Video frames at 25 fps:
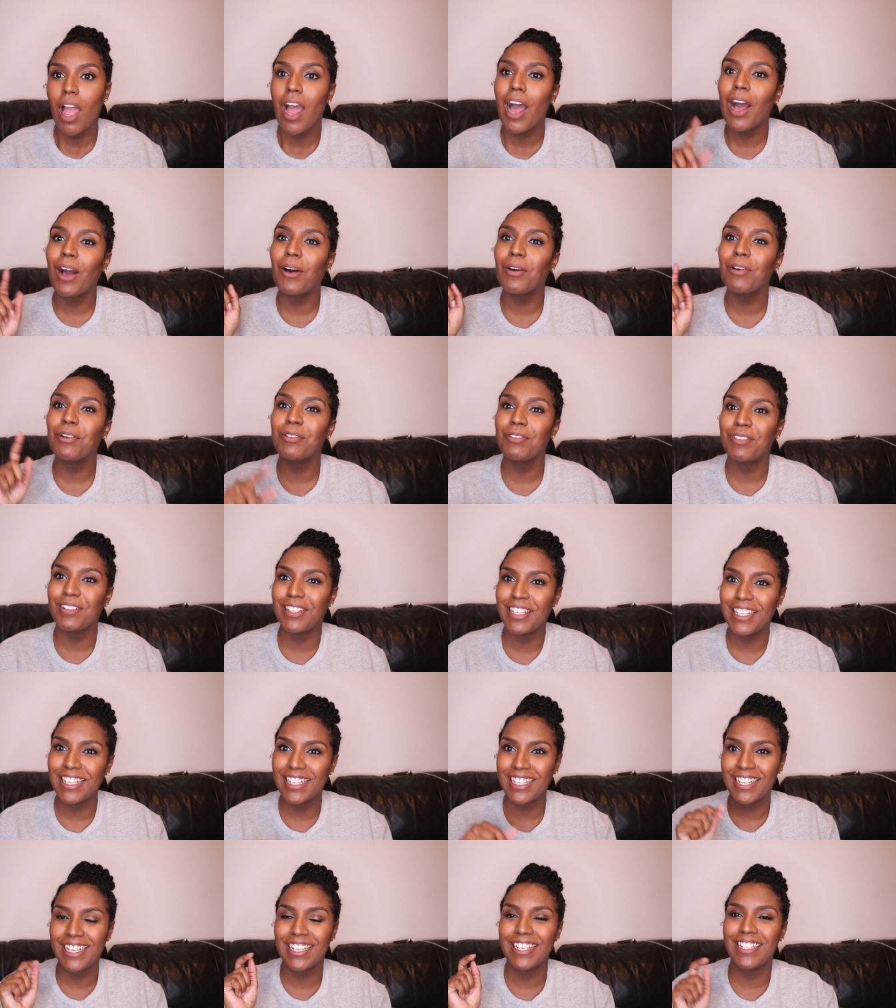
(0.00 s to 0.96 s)
I'll
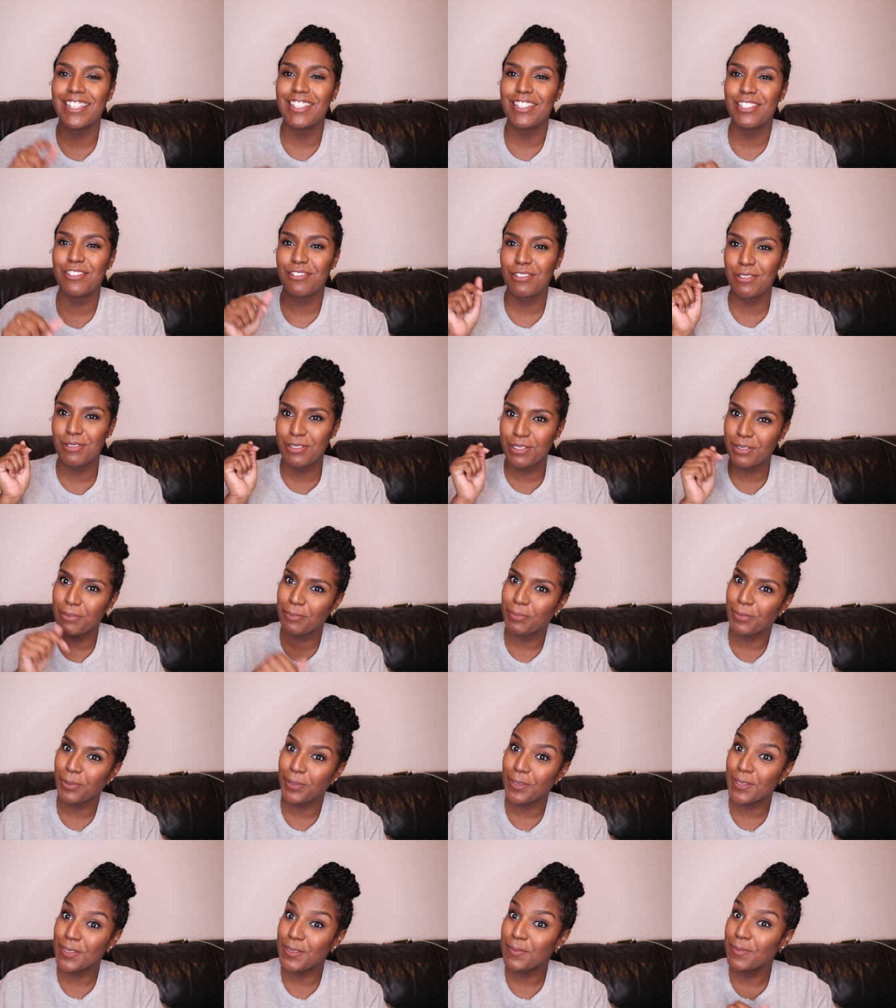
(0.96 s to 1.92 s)
link it in the description
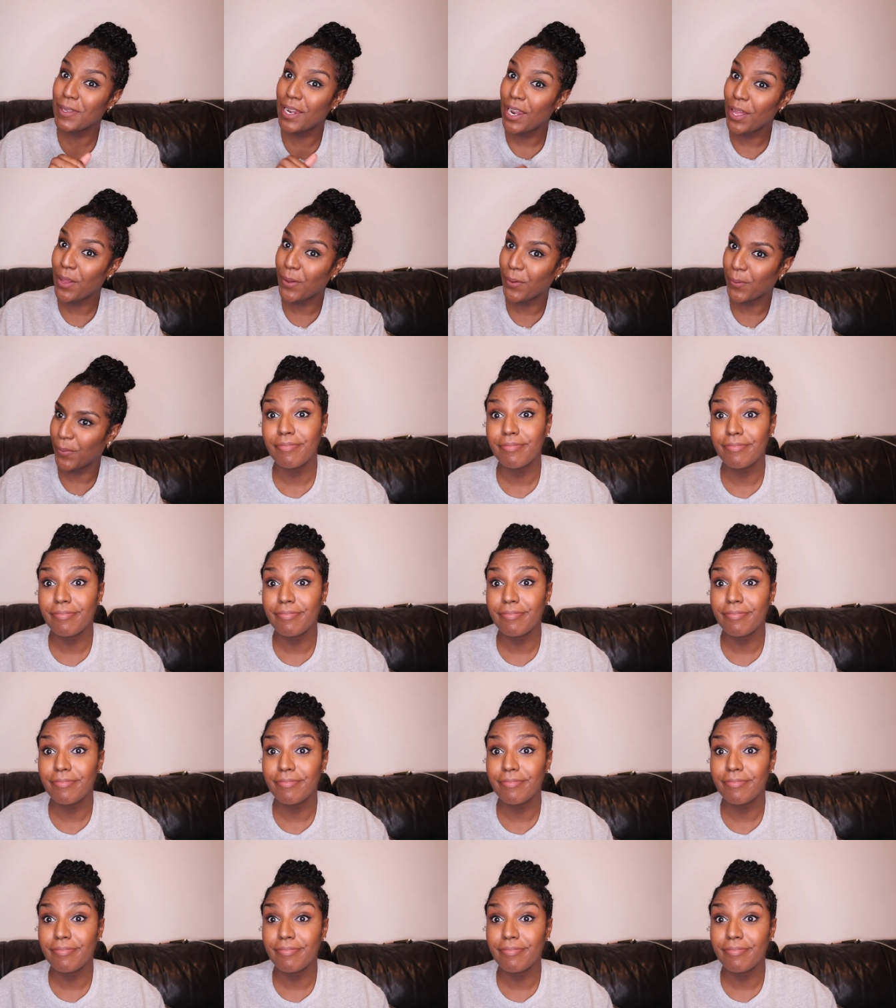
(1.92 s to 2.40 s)
box below.